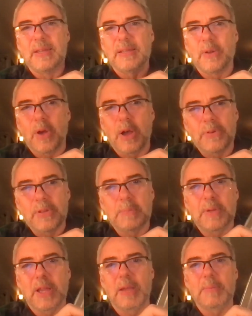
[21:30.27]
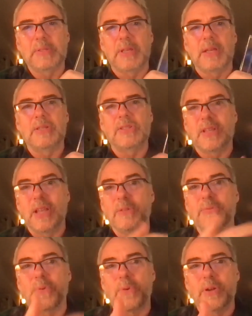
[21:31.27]
you know offer them to Amazon to
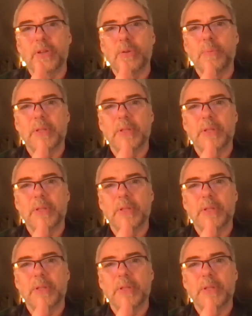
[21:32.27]
sell for you.